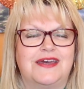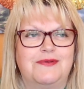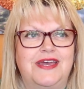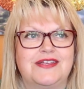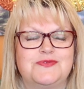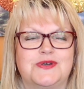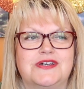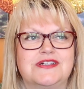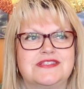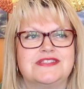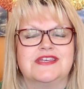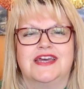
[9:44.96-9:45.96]
we had
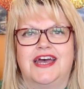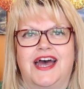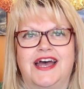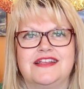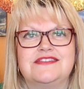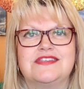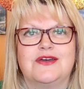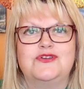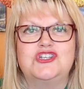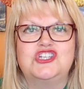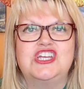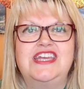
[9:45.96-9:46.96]
words. And so
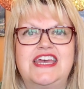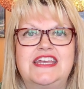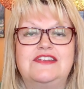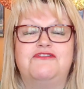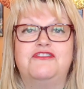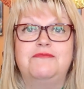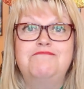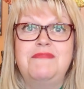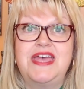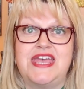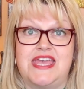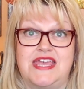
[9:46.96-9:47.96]
she hid from
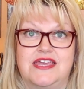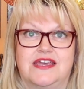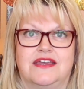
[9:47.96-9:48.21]
me